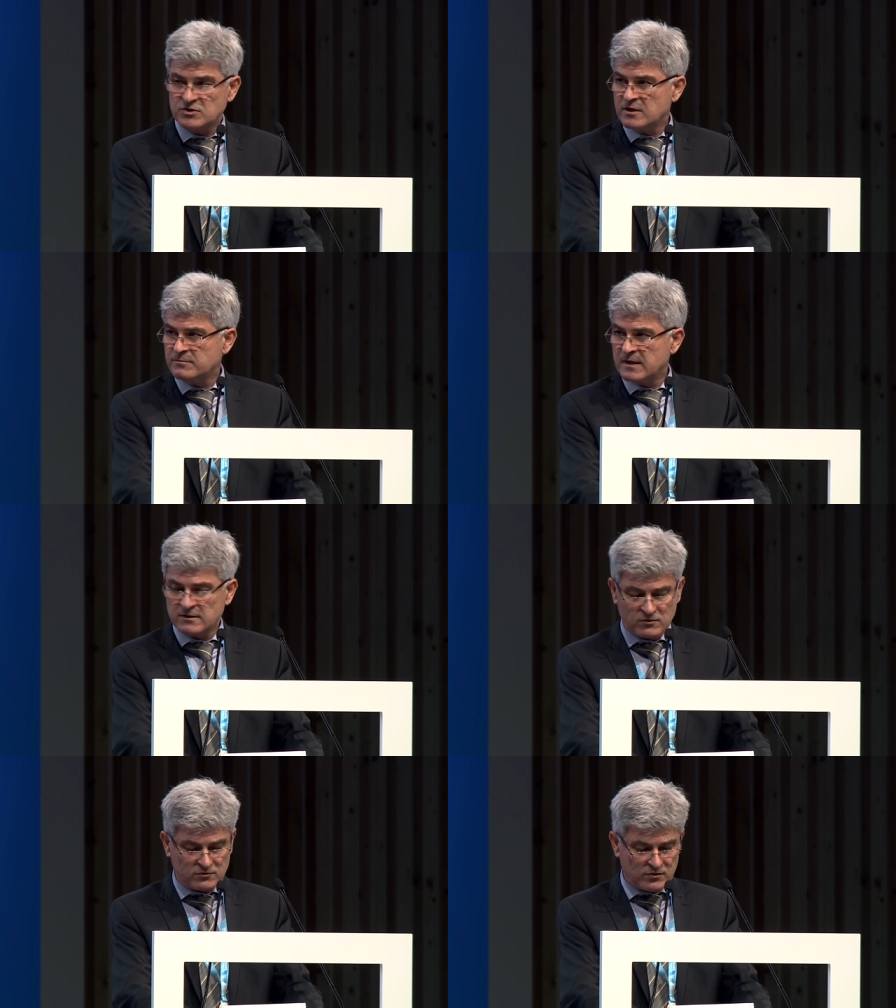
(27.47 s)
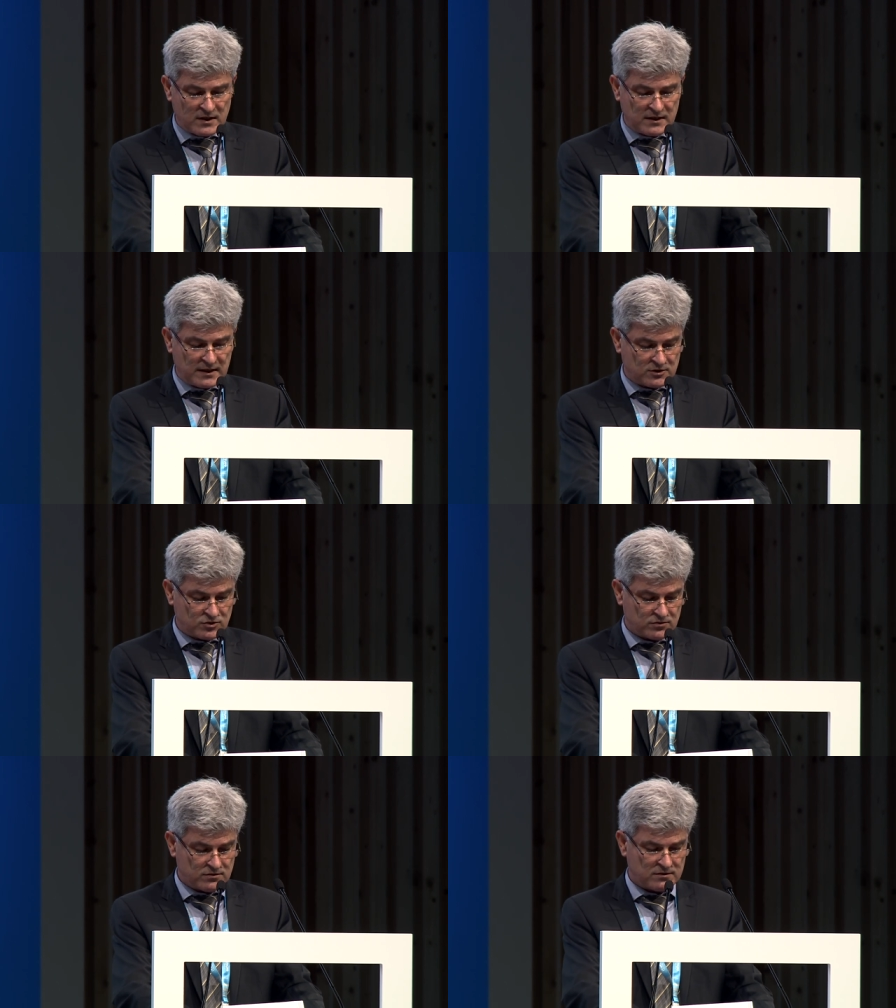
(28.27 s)
Chairman, on your
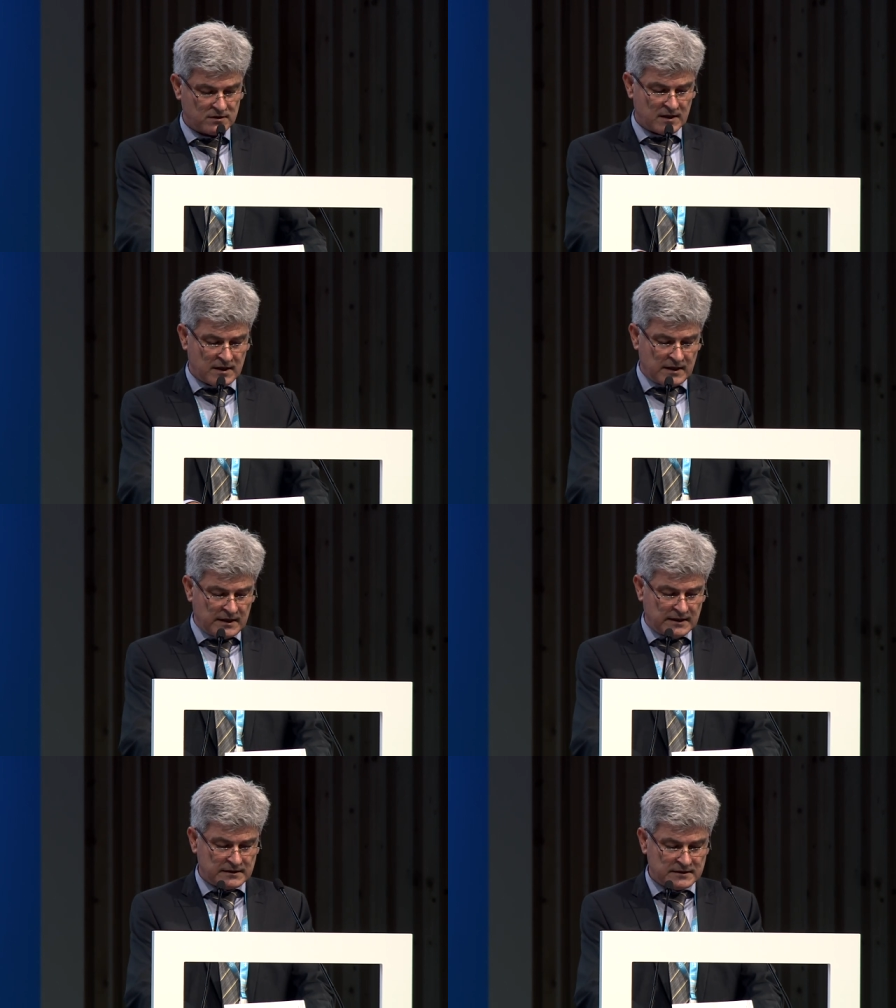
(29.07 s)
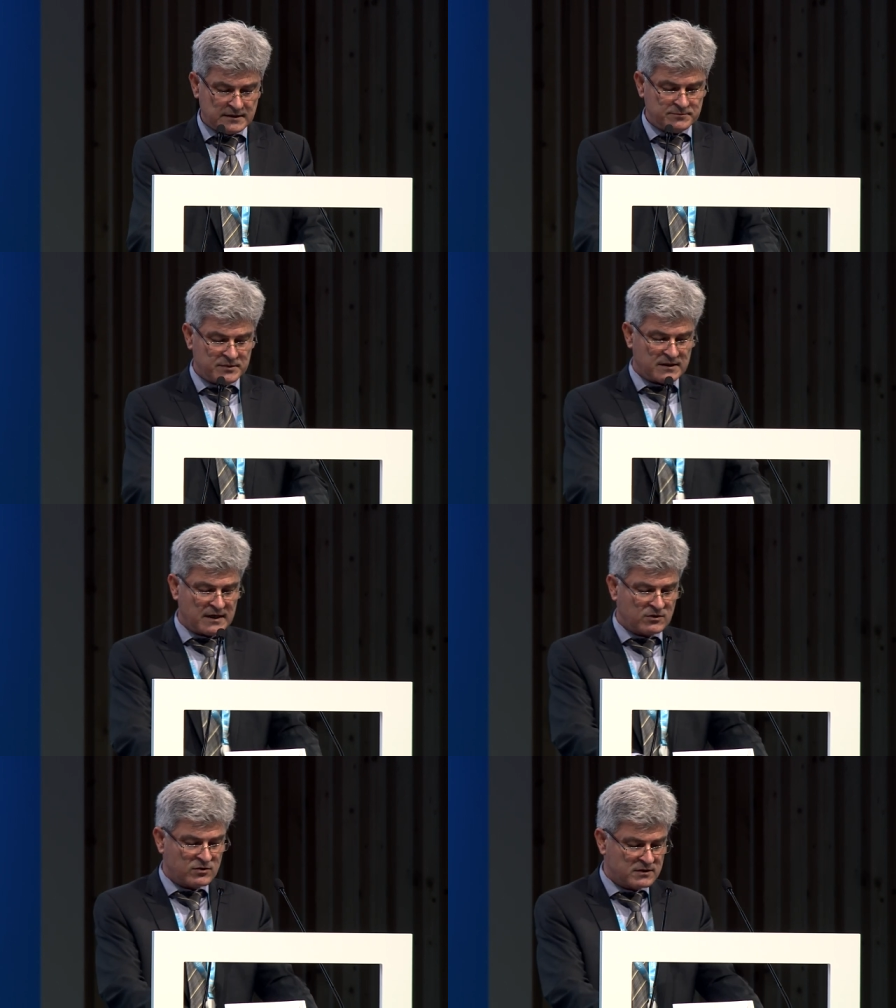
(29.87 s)
election. It has been
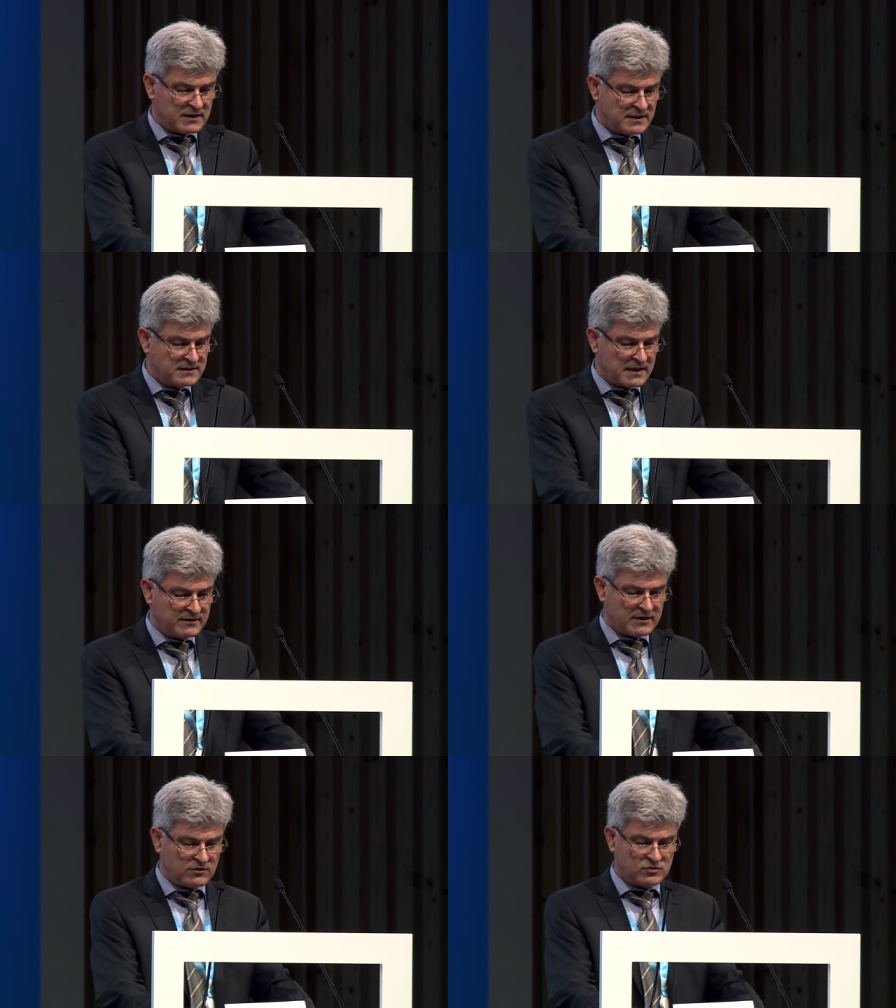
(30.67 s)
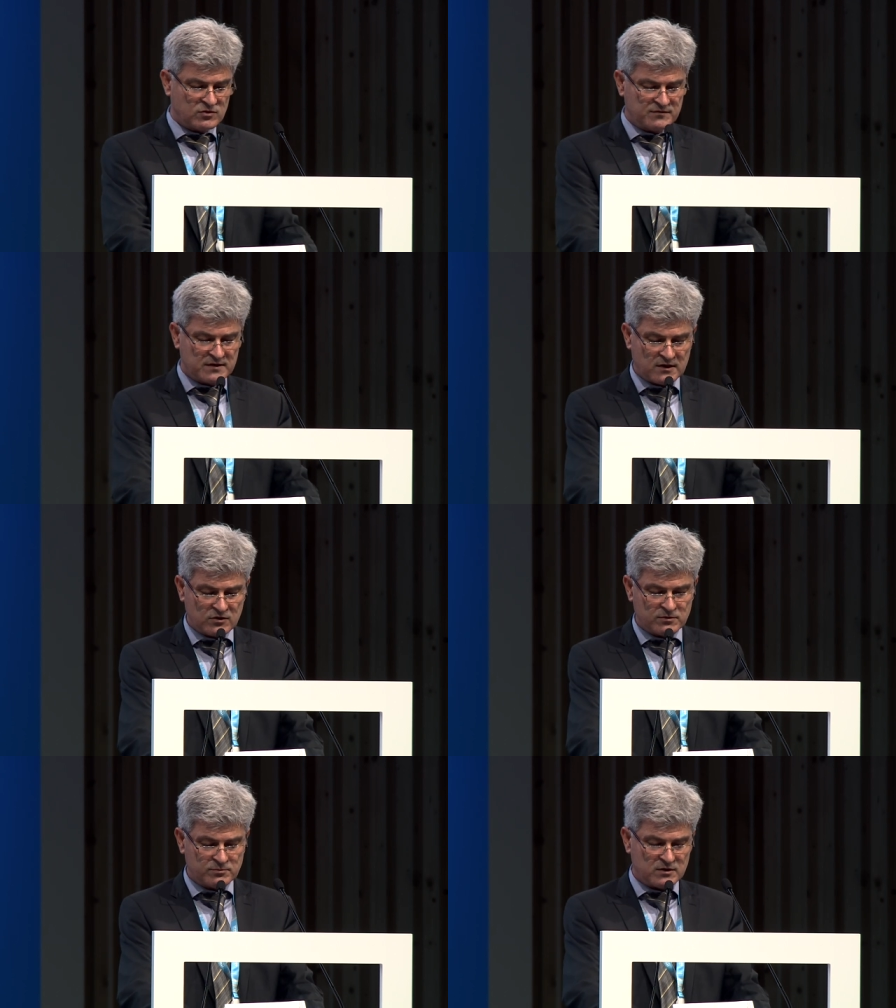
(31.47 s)
recognized that the use of
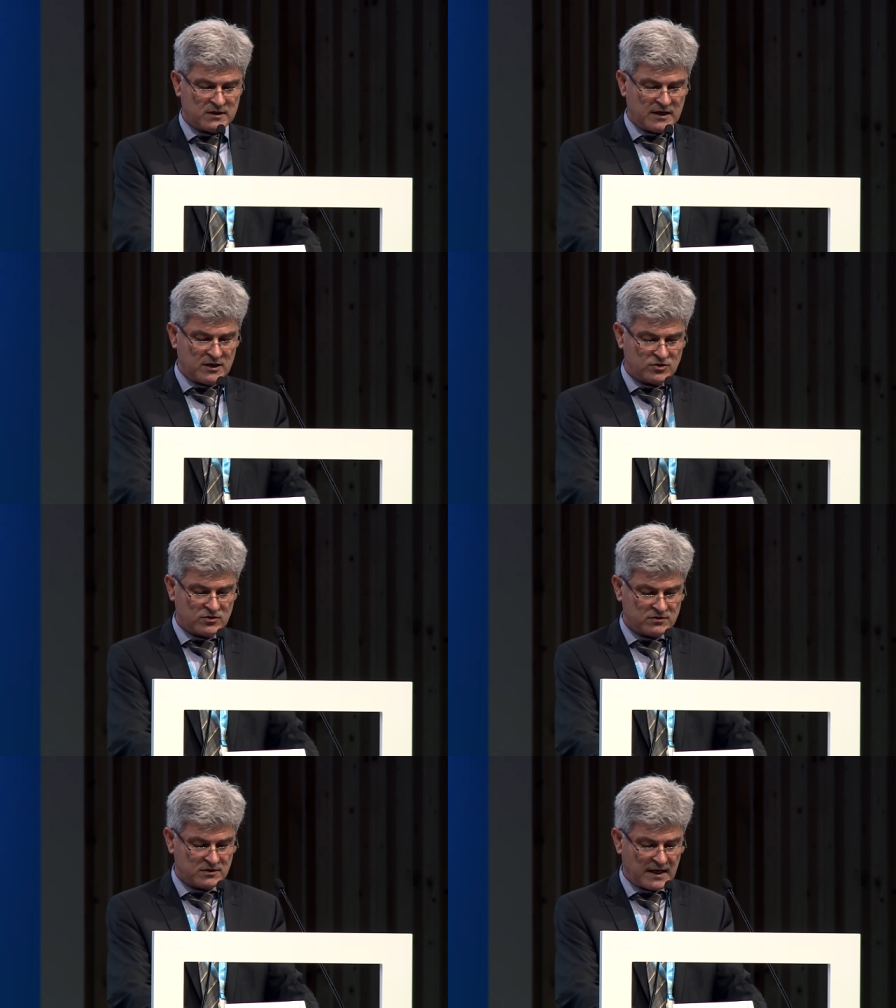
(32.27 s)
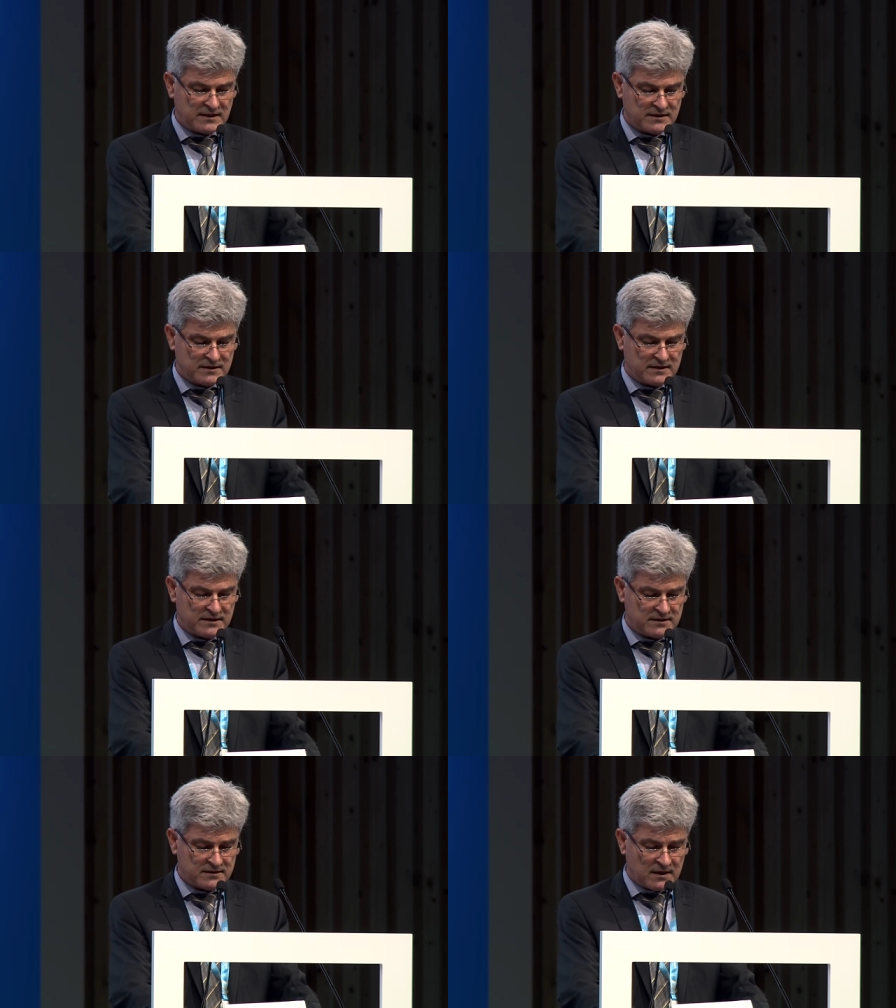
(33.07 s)
telecommunications,
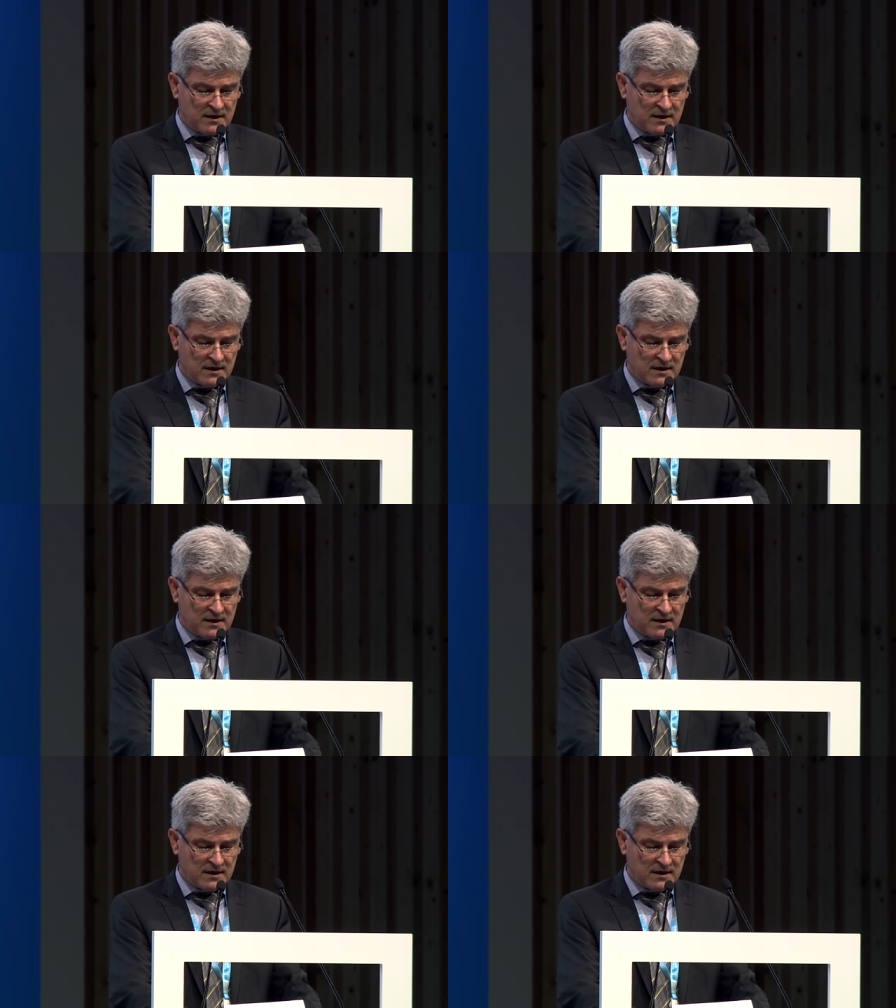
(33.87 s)
ICTs,